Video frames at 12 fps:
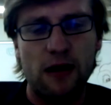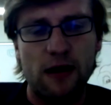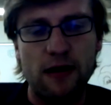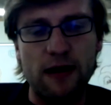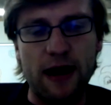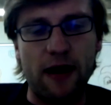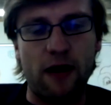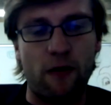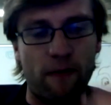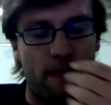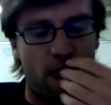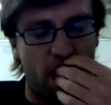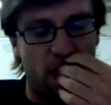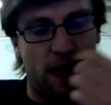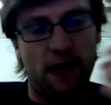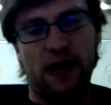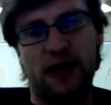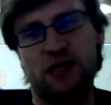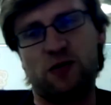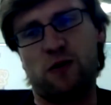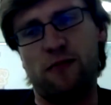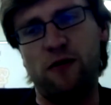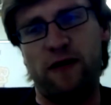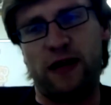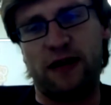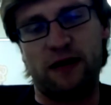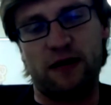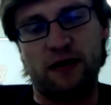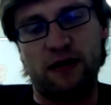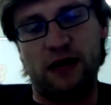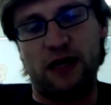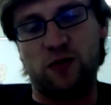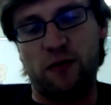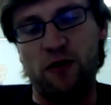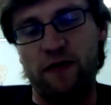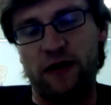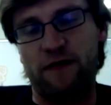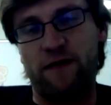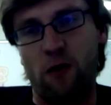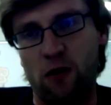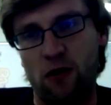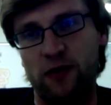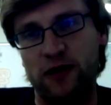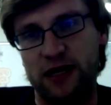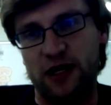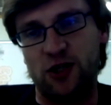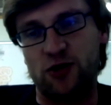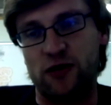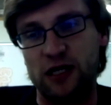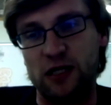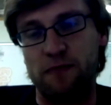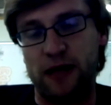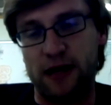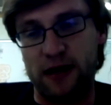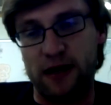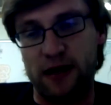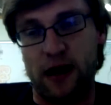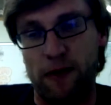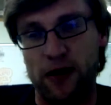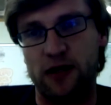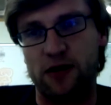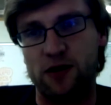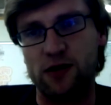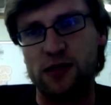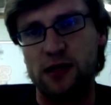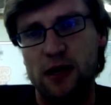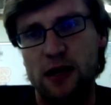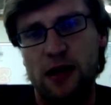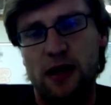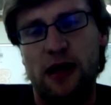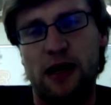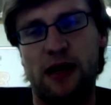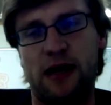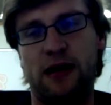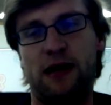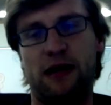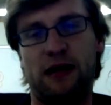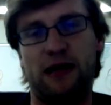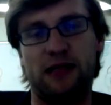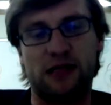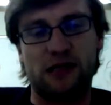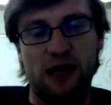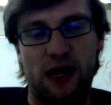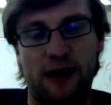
Now, as we're moving forward with the industry, it's been a couple of years, and it's